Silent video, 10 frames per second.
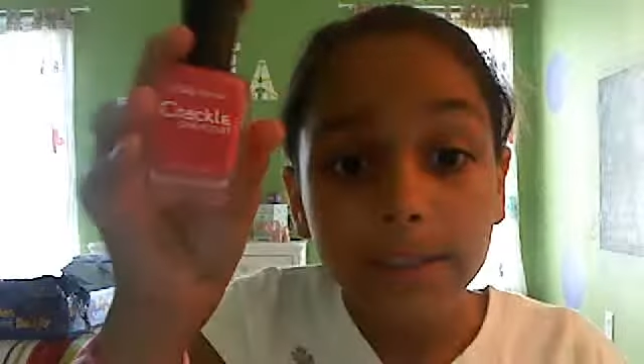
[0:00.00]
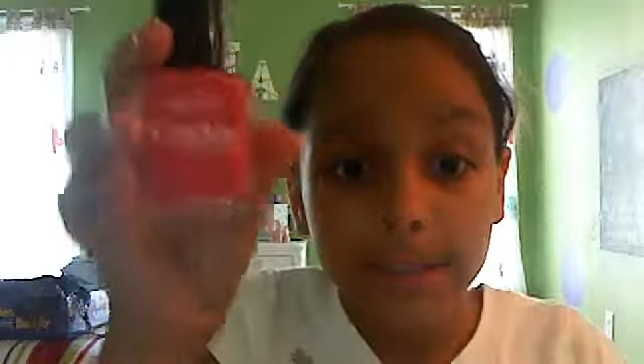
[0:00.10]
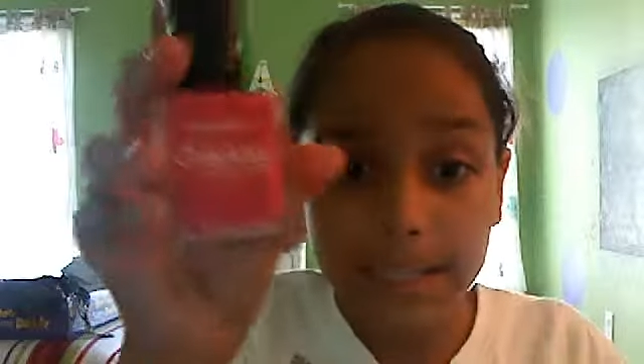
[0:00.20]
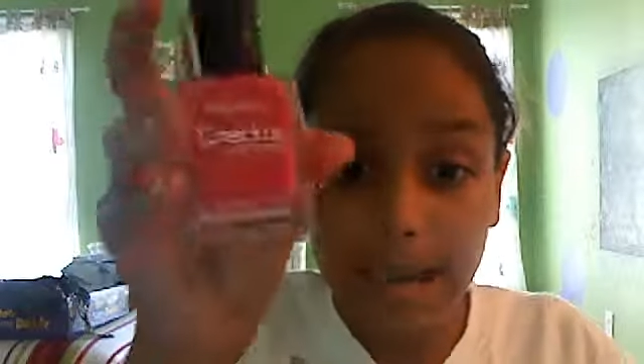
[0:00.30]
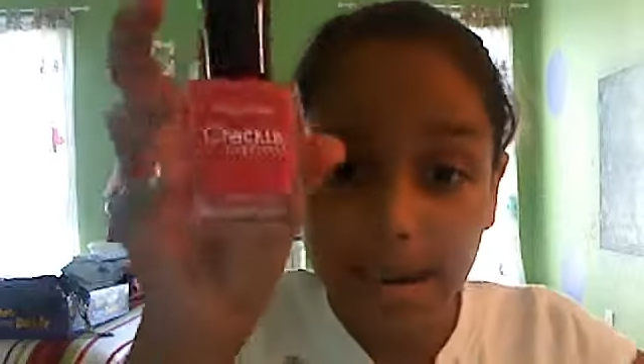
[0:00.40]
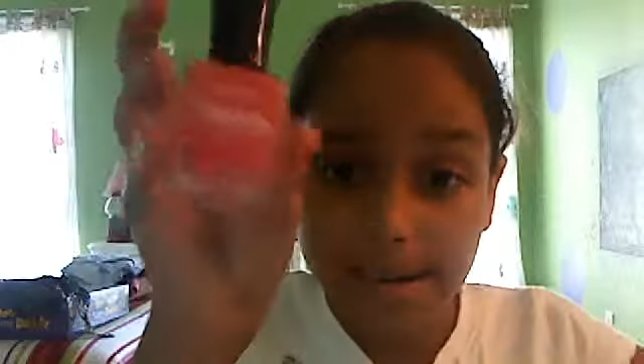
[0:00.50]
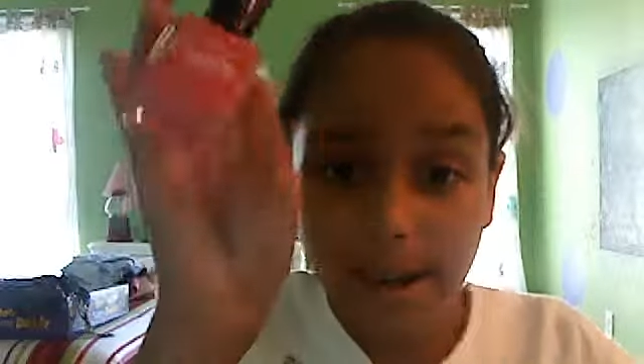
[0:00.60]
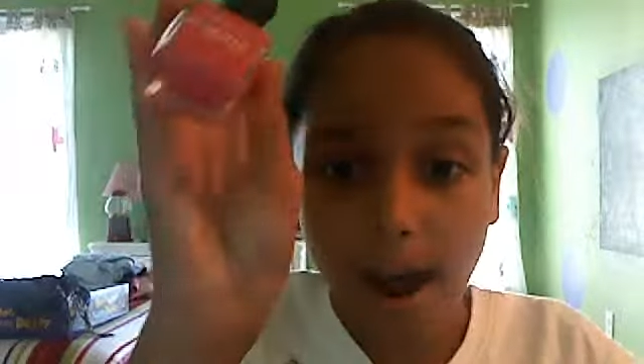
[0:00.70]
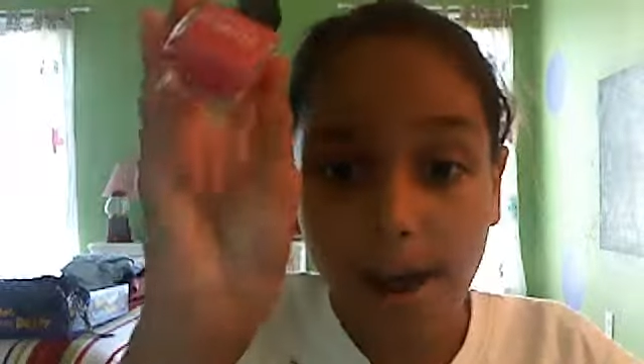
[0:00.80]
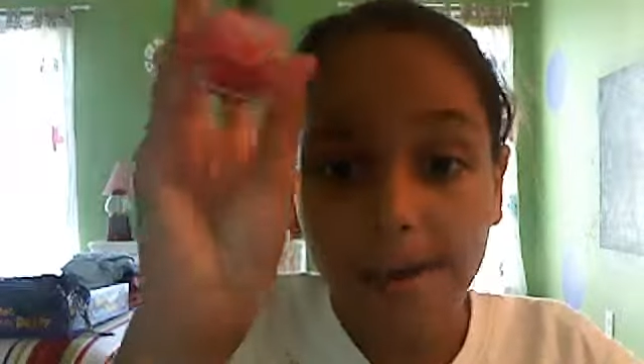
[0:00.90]
six ninety
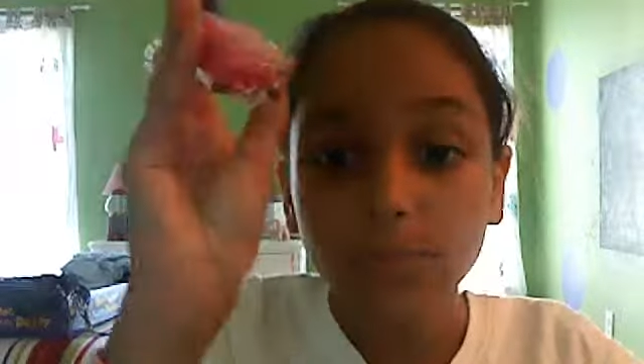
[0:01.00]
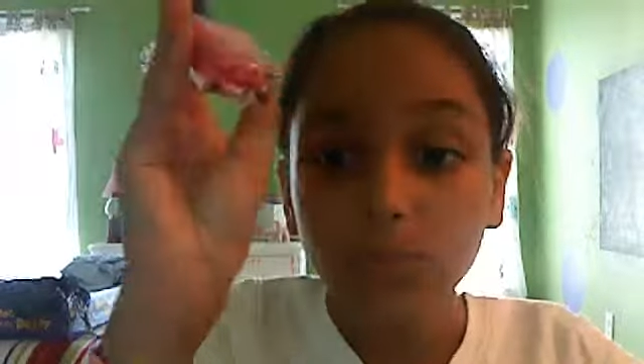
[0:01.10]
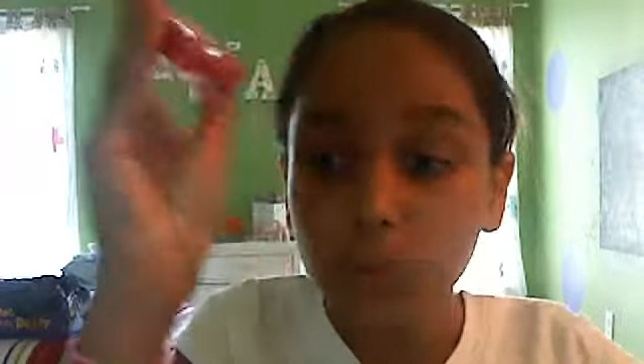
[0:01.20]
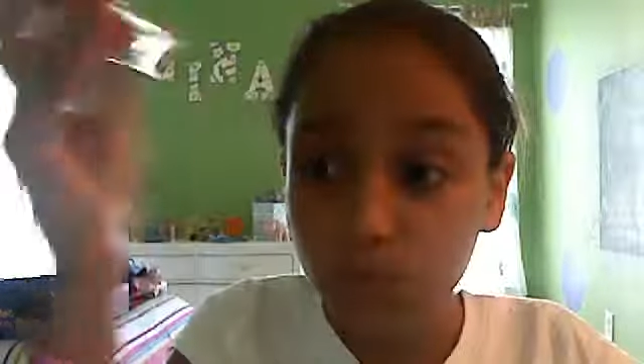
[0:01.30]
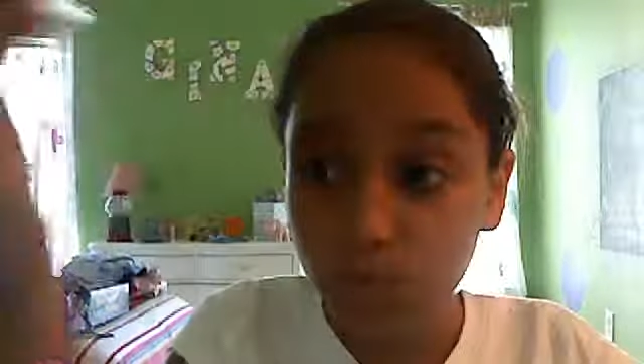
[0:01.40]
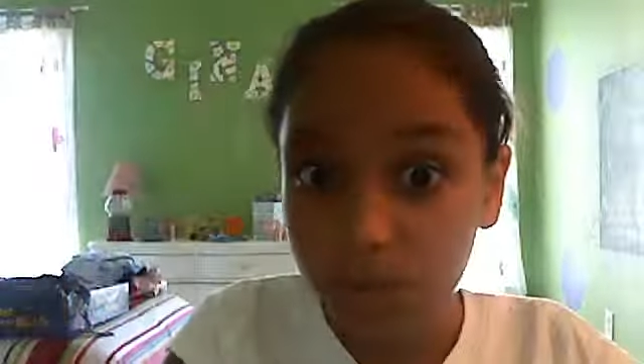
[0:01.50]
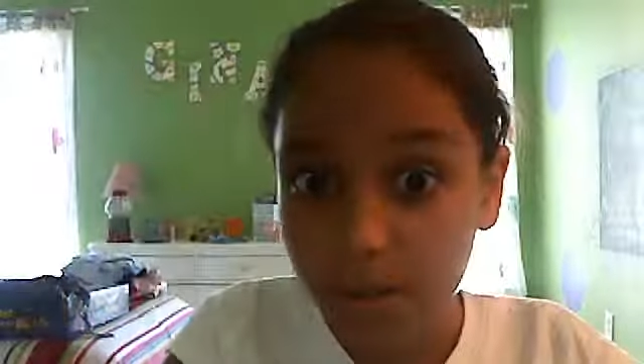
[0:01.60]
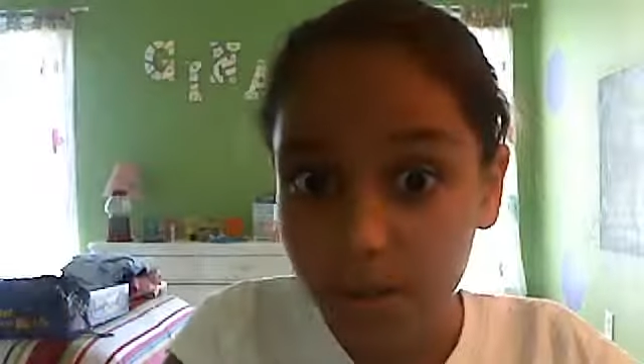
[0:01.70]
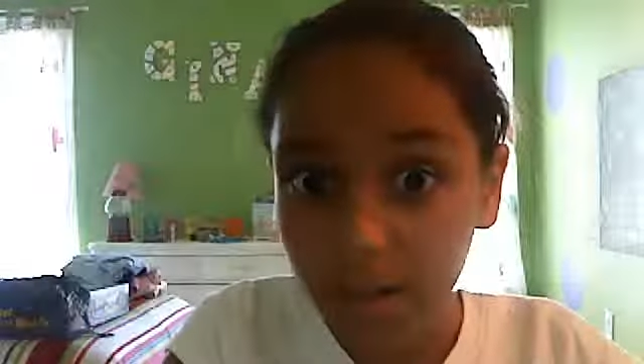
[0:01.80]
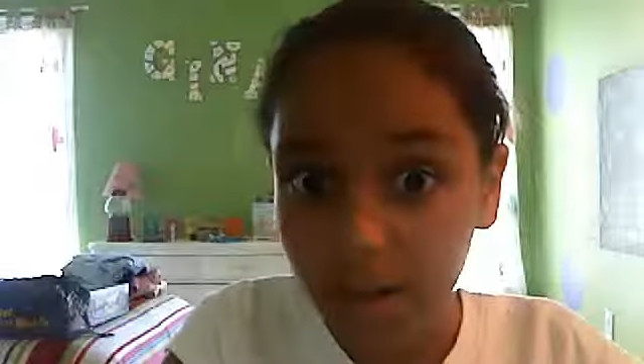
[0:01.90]
nine, which was
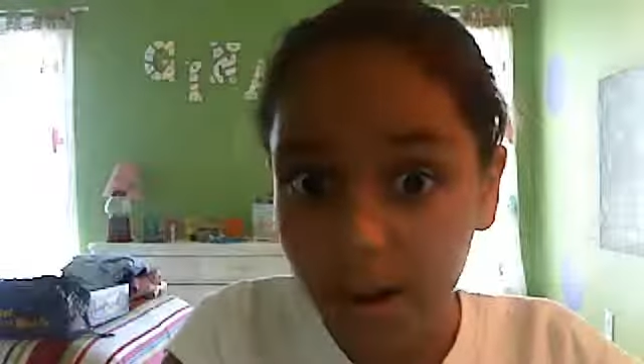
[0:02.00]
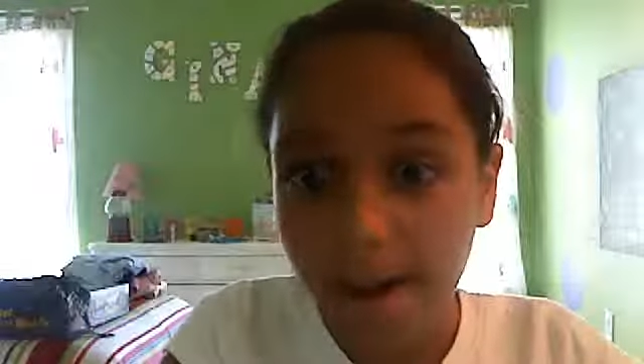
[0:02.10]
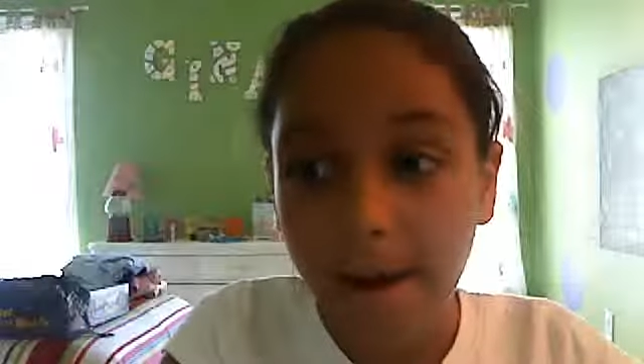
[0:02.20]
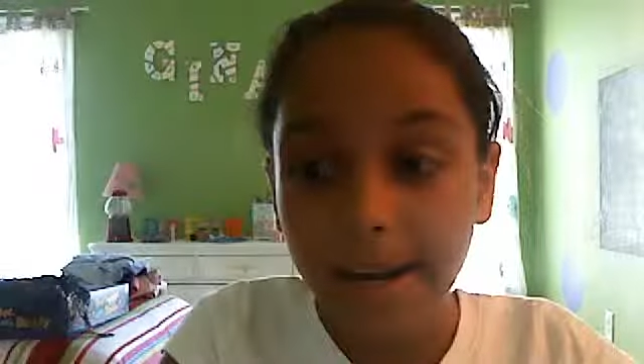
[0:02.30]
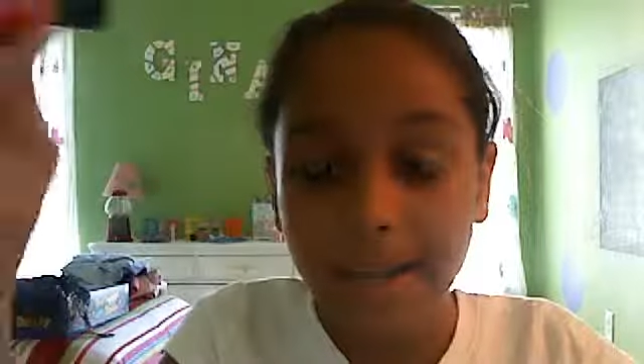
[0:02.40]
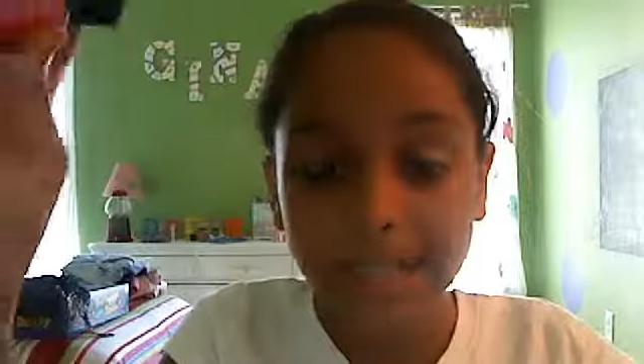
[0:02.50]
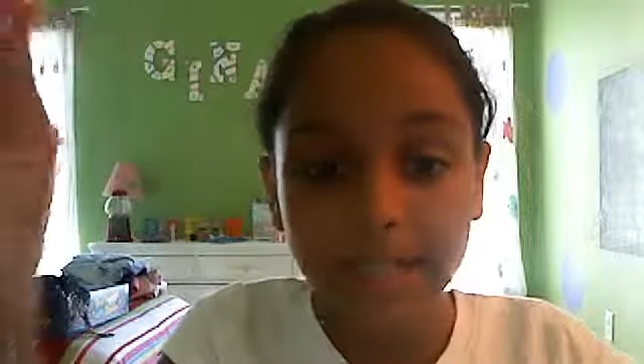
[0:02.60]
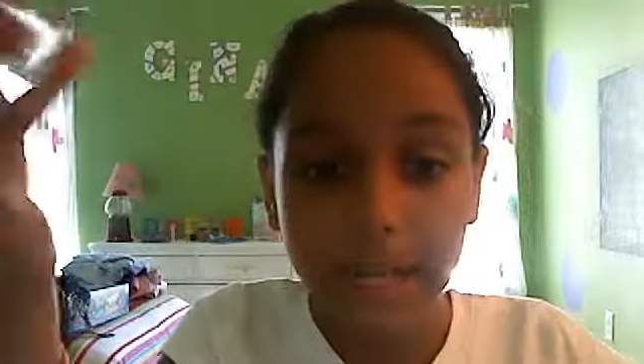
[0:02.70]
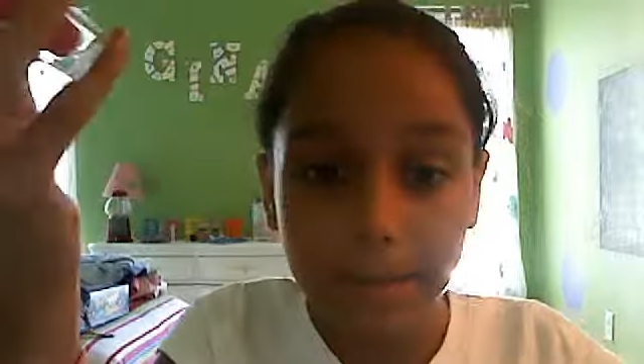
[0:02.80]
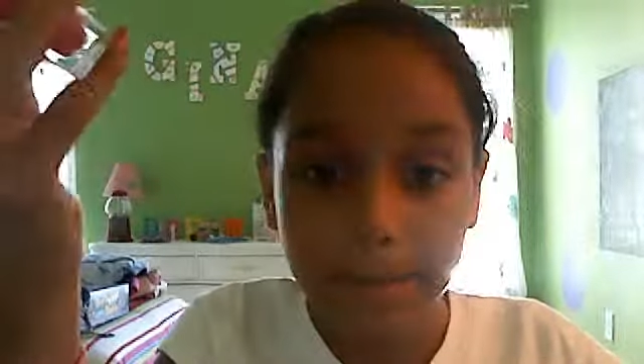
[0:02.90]
really really good, and I
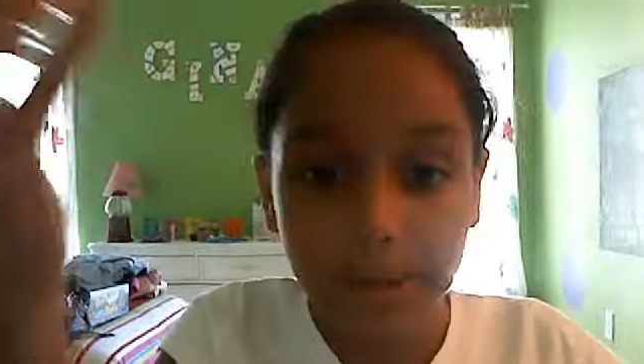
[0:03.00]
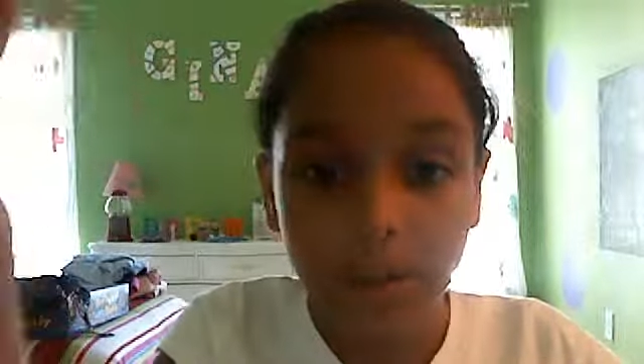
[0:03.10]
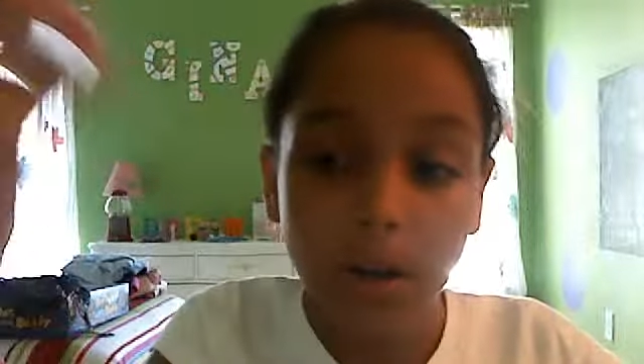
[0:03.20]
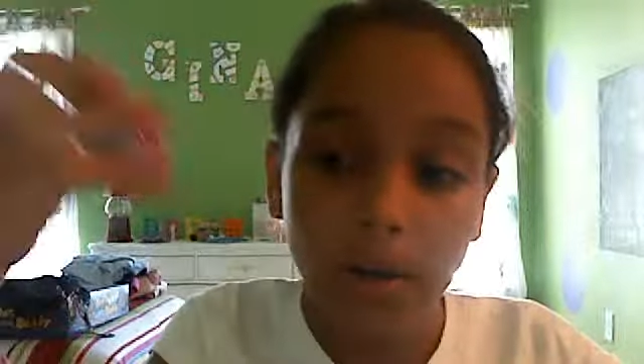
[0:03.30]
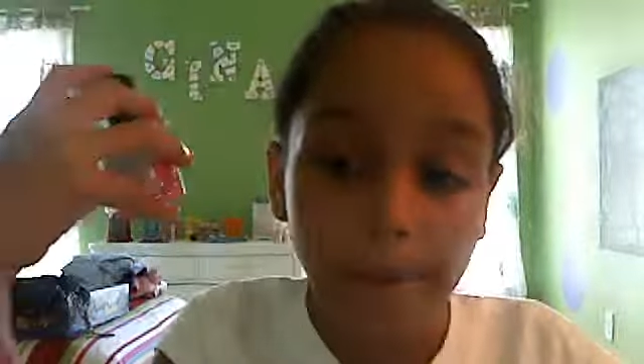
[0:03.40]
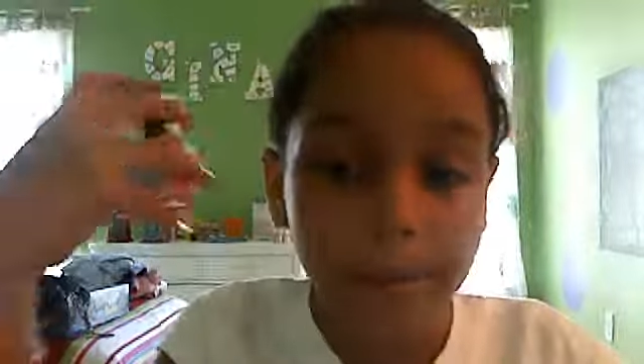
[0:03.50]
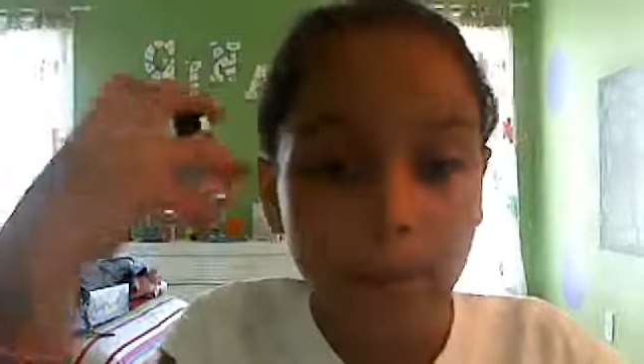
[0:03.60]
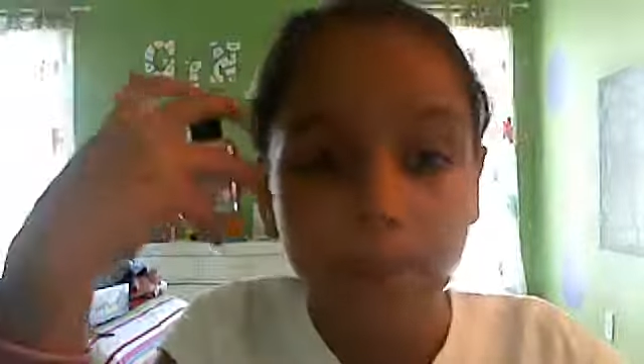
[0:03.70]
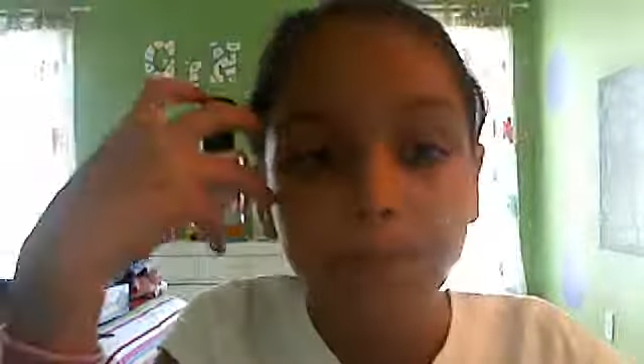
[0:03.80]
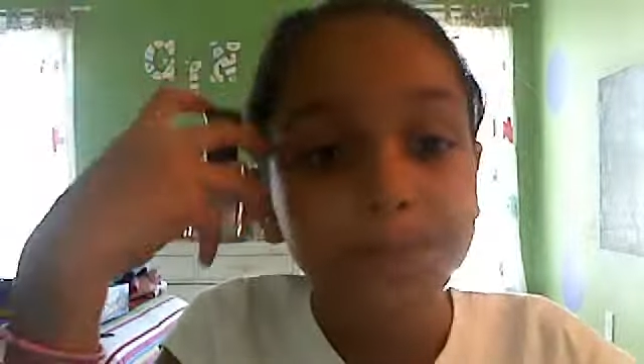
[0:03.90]
had ten bucks, so that was
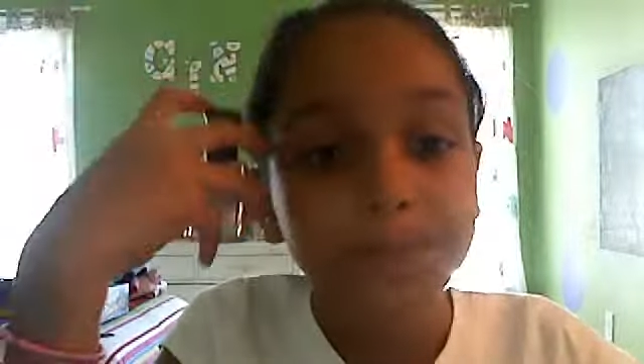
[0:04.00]
good.